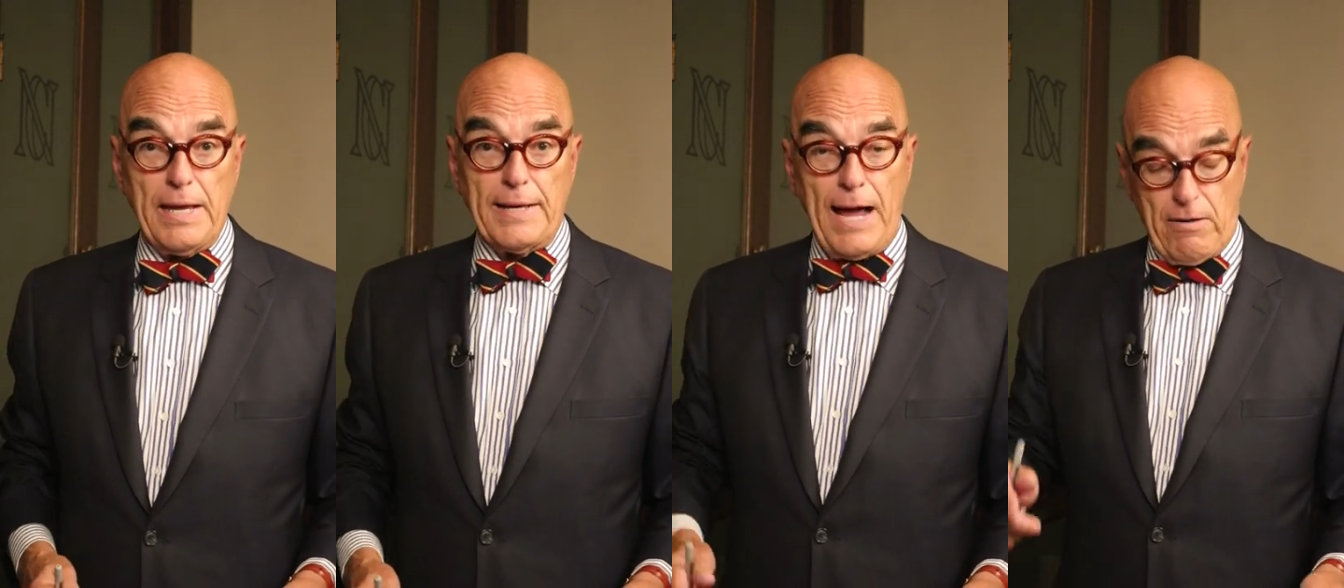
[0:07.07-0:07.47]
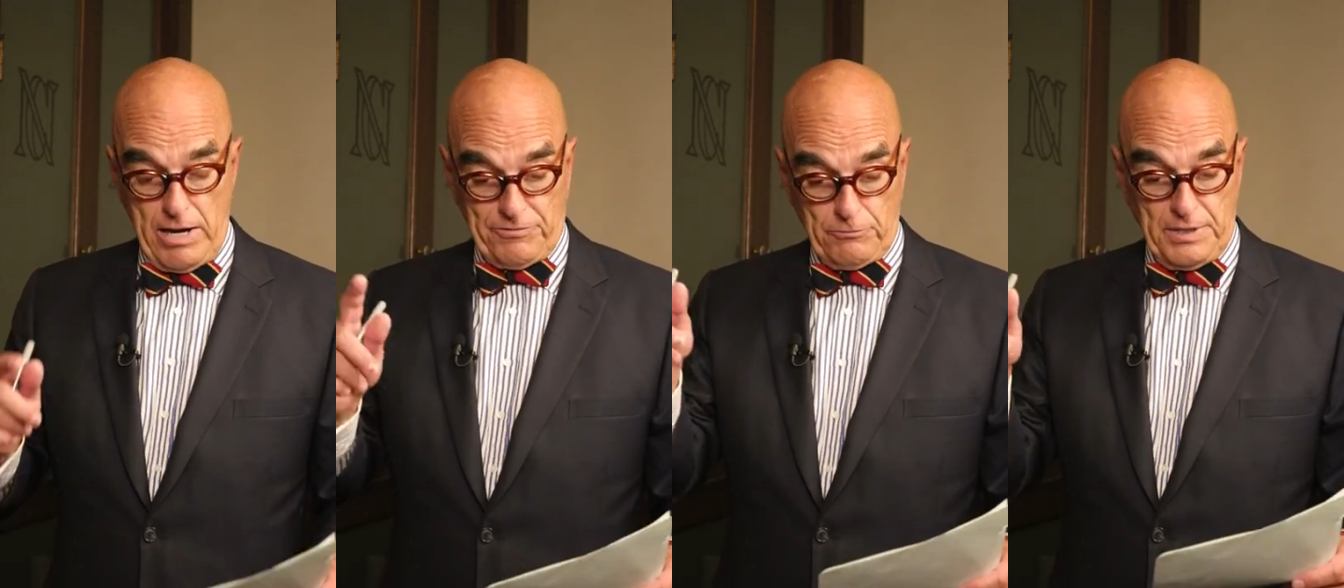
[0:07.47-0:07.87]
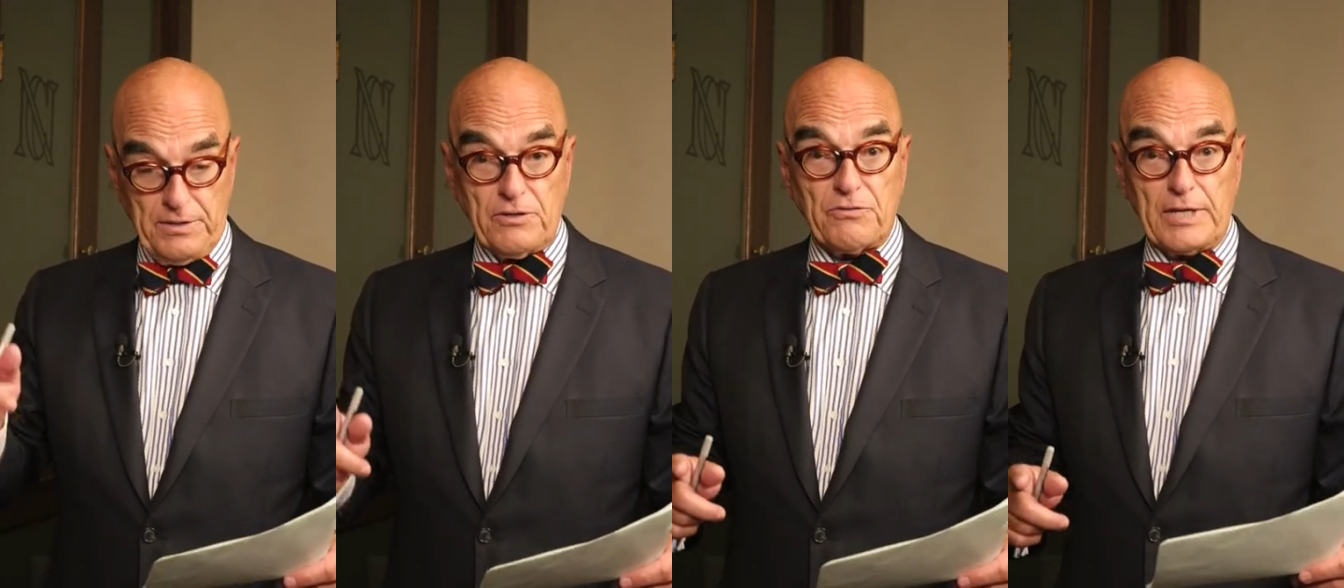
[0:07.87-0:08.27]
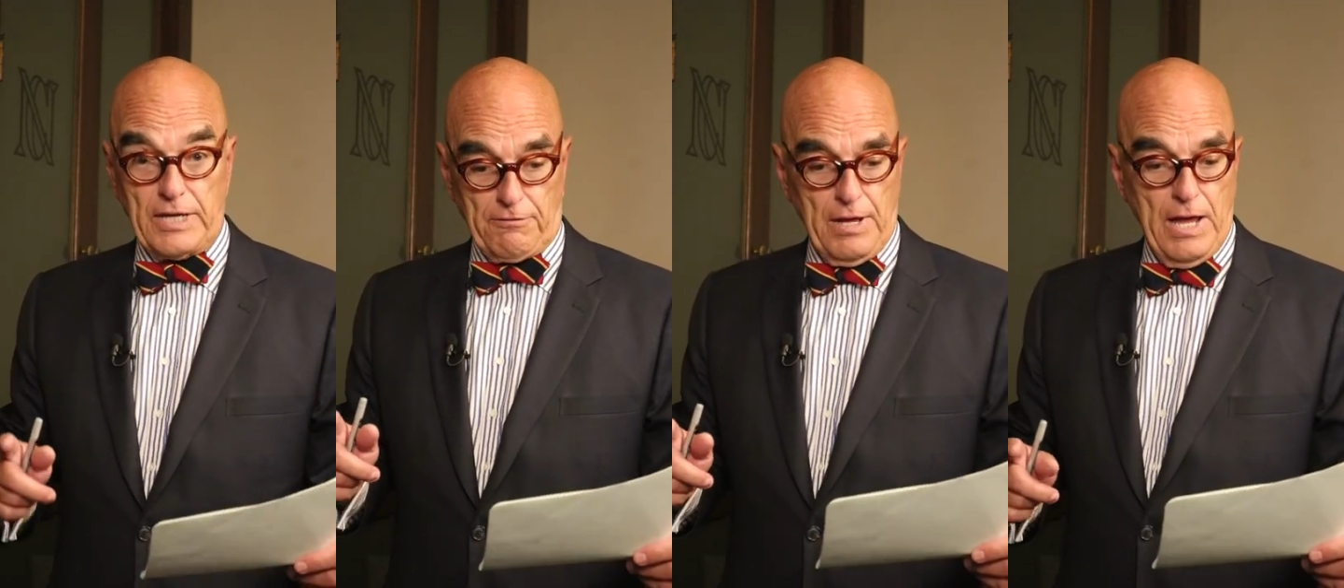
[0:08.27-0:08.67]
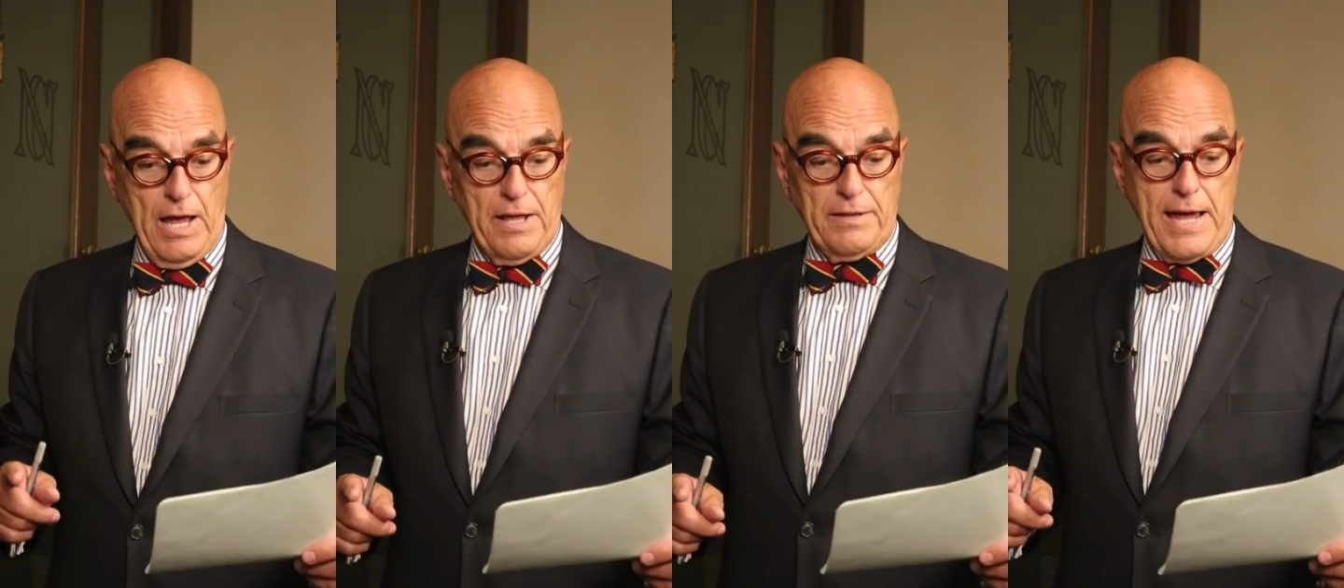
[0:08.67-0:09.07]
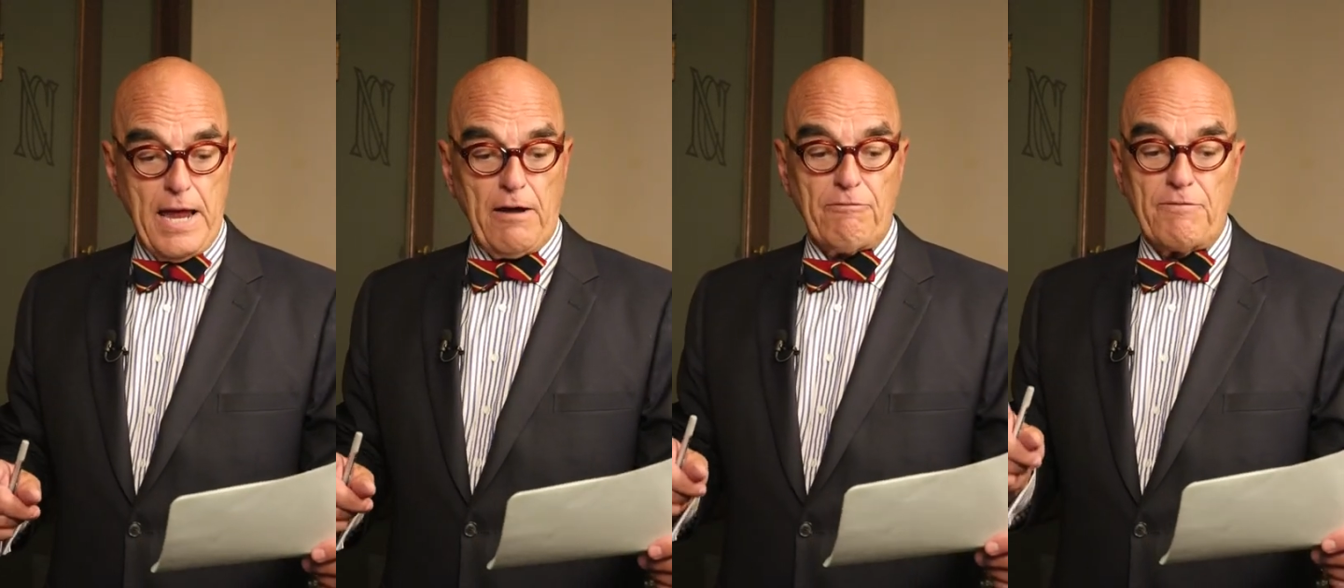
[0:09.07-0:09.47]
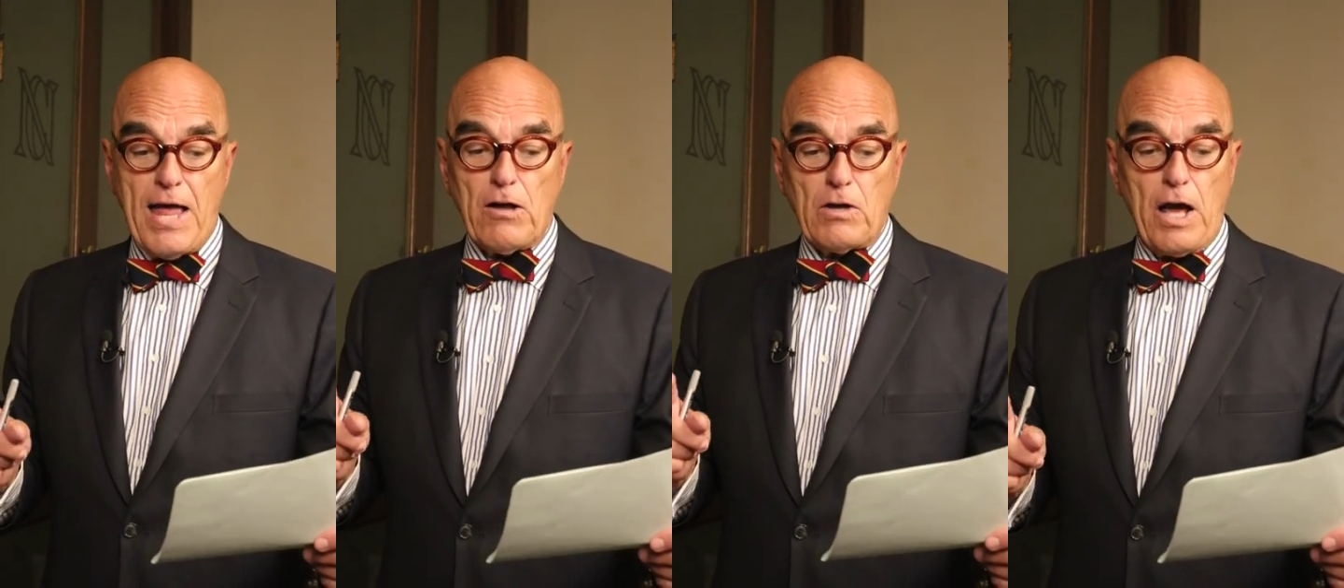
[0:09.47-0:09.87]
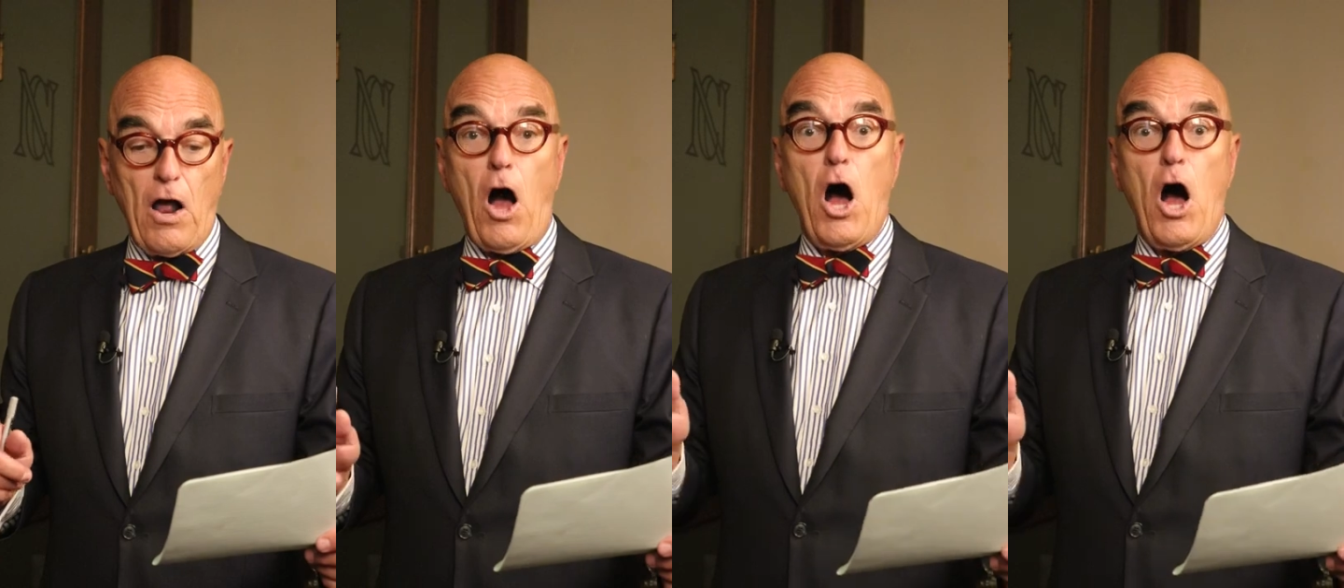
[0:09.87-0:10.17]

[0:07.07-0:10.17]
Now I have to read this to get it. They have now got